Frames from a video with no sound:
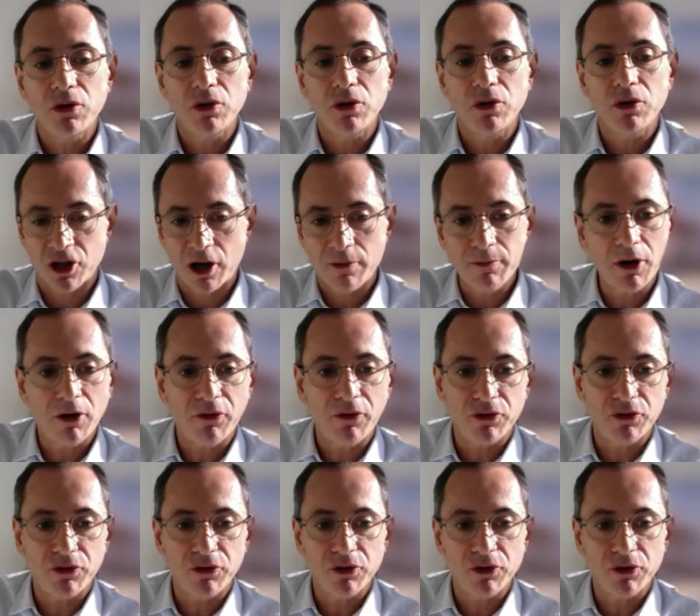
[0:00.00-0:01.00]
some of
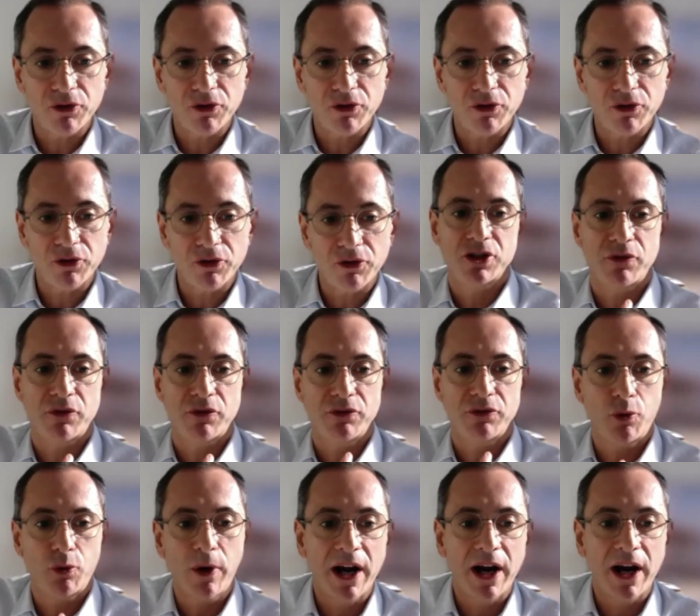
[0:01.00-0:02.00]
you customers of the
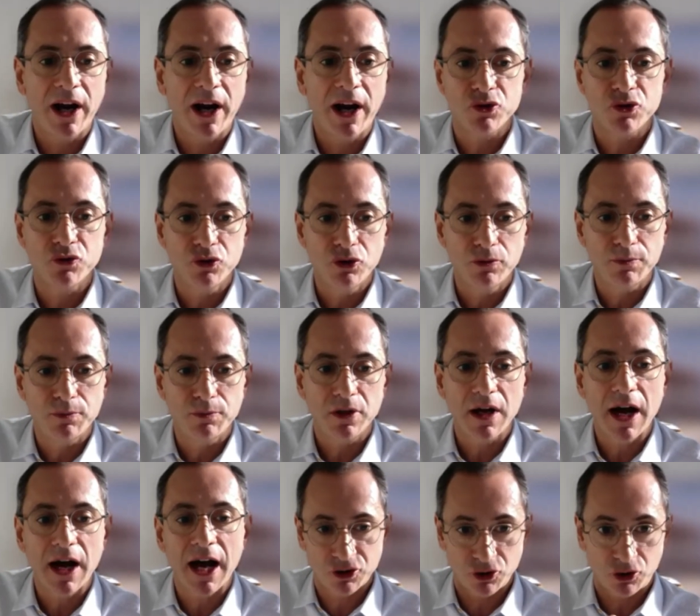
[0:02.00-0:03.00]
Warehouse Group,
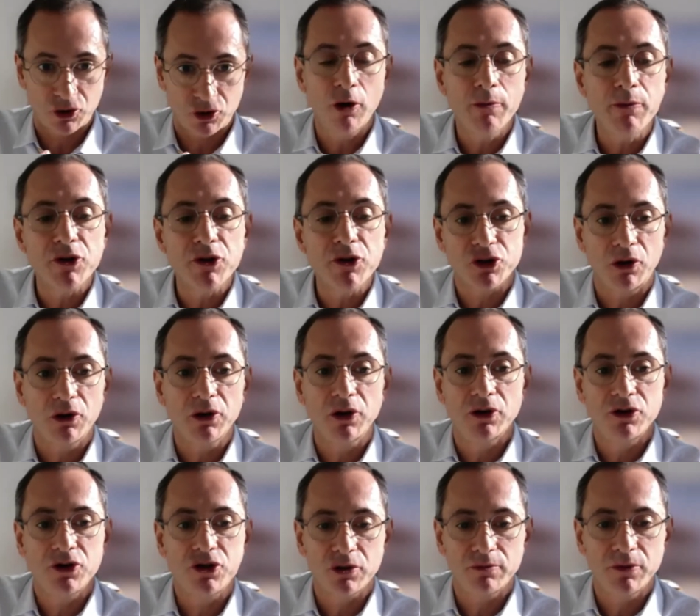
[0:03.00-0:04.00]
as a commercial
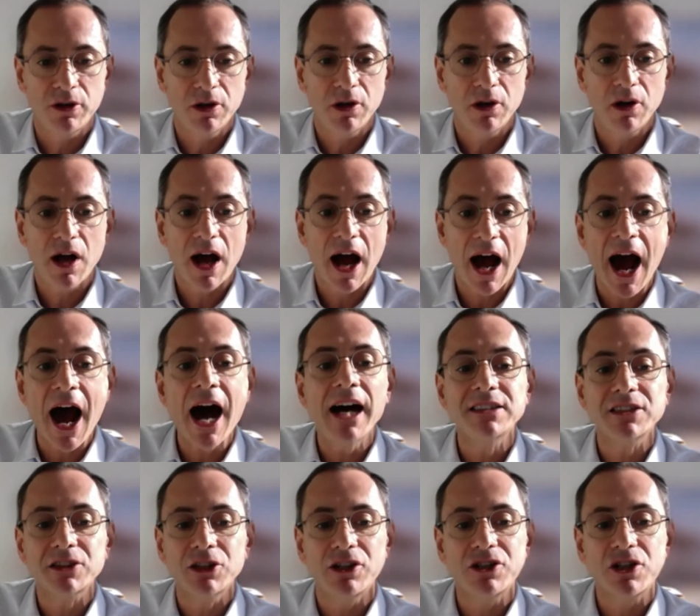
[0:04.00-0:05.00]
customer,
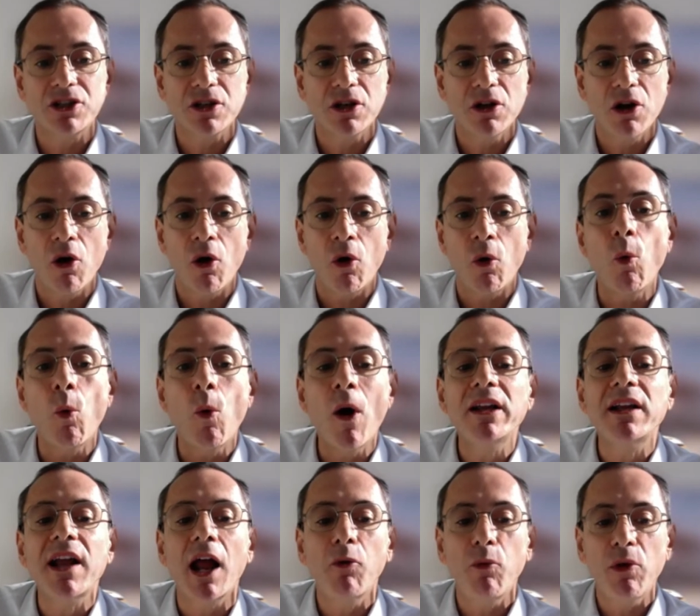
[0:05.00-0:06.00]
ask us,
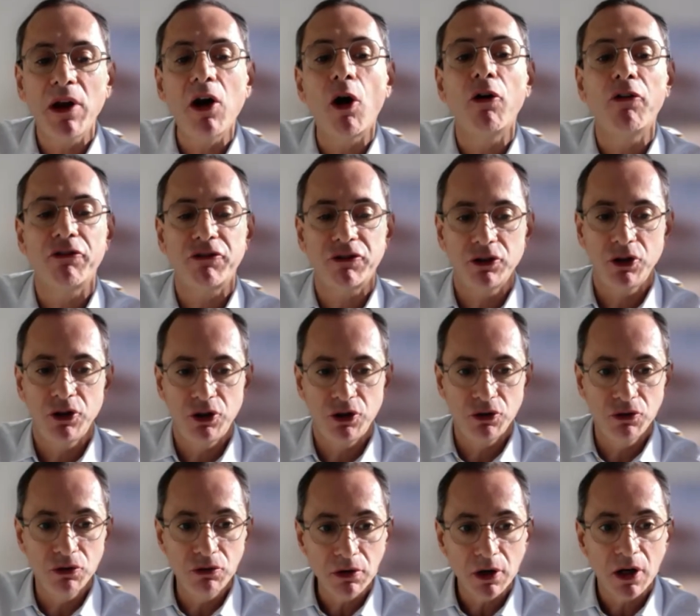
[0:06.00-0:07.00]
what can we offer
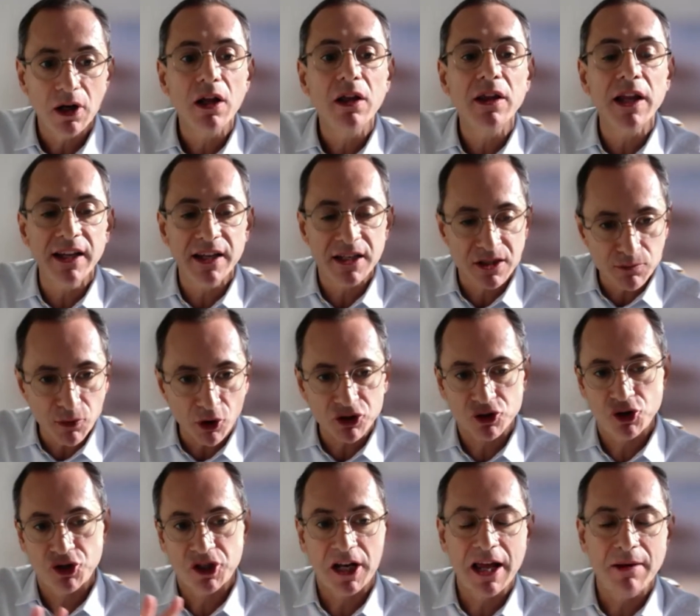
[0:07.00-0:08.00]
you that is more
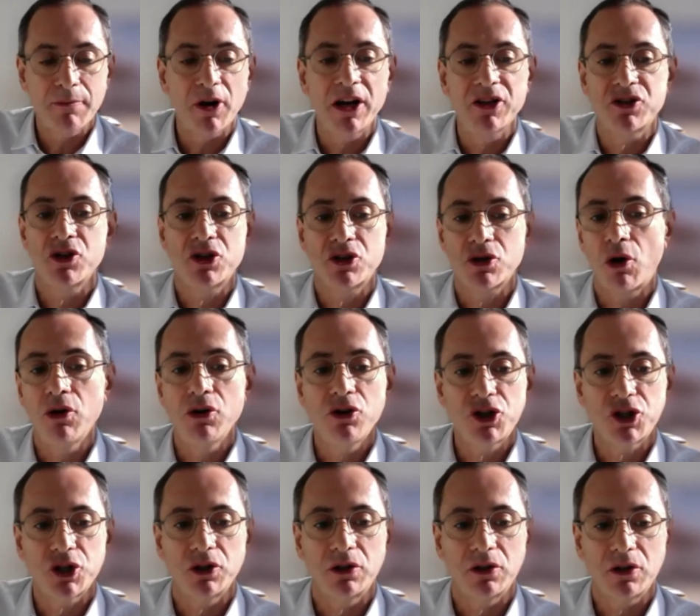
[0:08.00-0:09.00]
sustainable as a
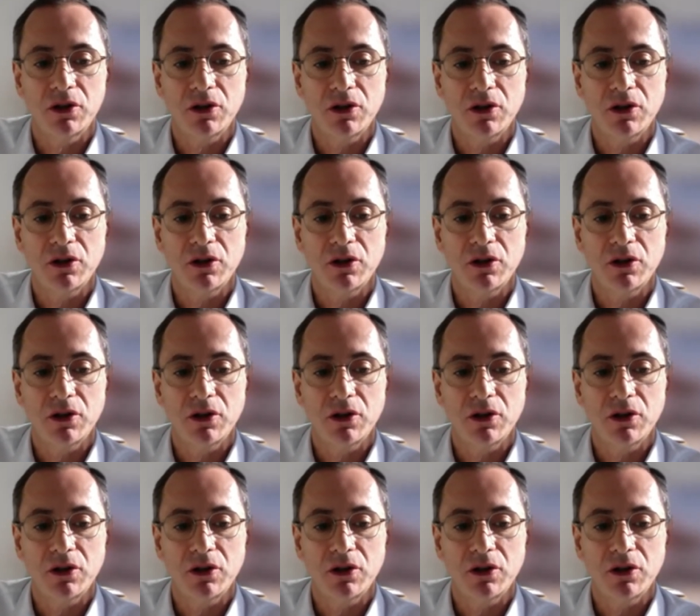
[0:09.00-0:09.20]
solution?